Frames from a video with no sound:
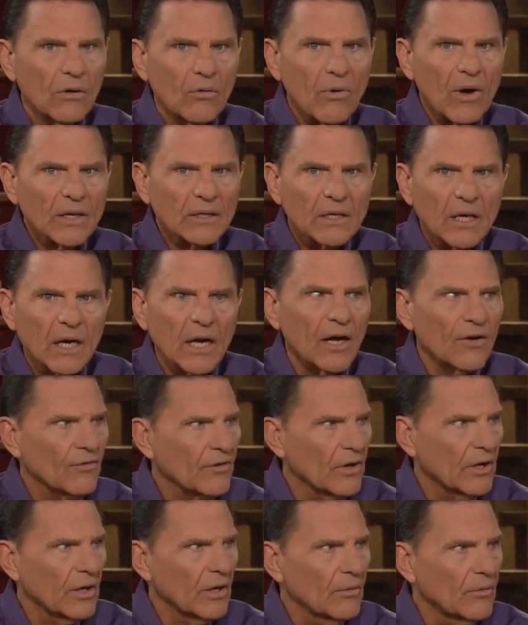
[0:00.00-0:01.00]
What golf
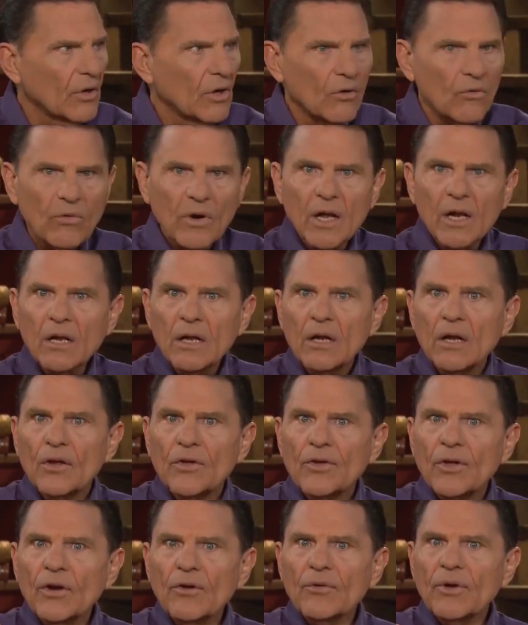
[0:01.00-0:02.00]
club? Well,
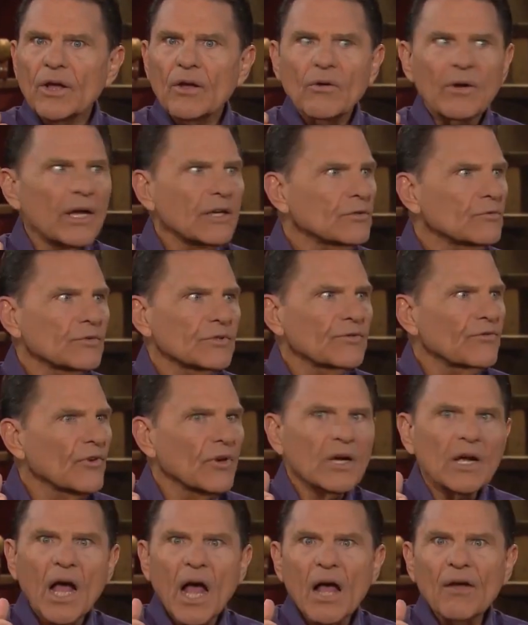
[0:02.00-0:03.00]
your request was
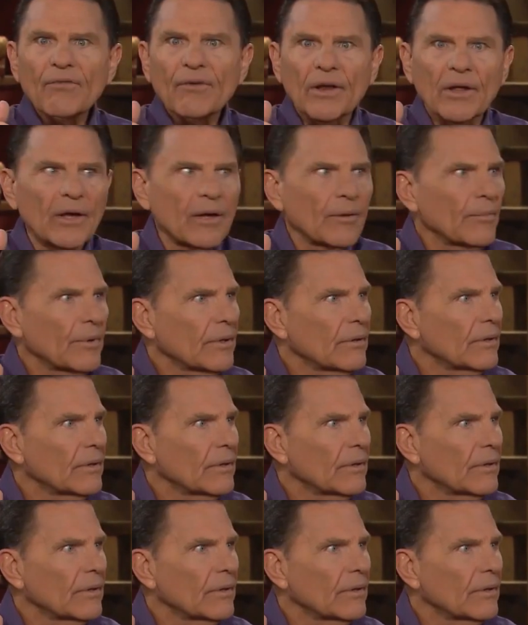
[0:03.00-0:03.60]
for a golf club.